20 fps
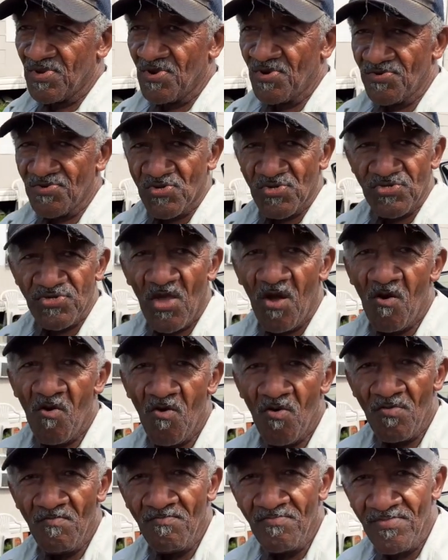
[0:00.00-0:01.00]
during the
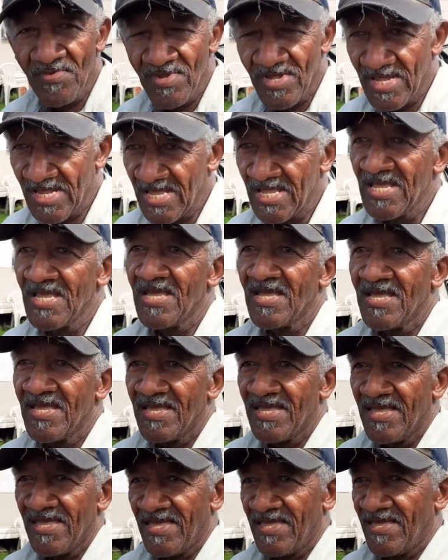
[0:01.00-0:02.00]
storm,
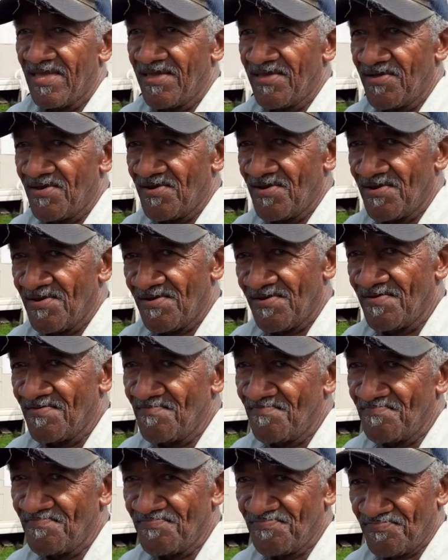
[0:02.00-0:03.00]
and
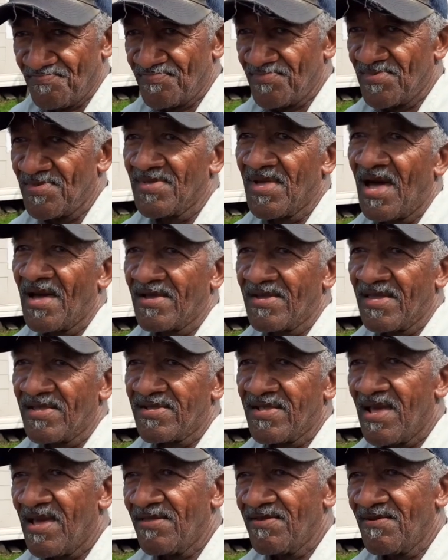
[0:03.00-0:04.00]
I
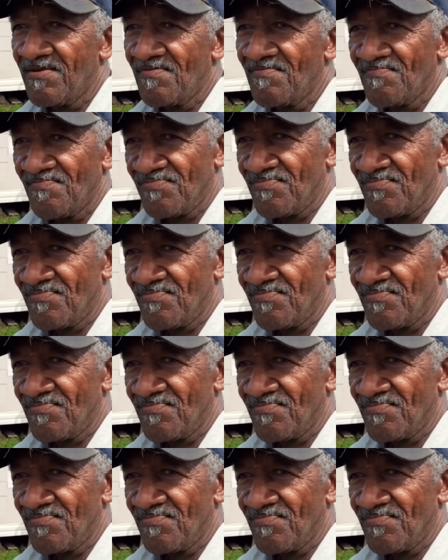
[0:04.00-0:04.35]
got kind of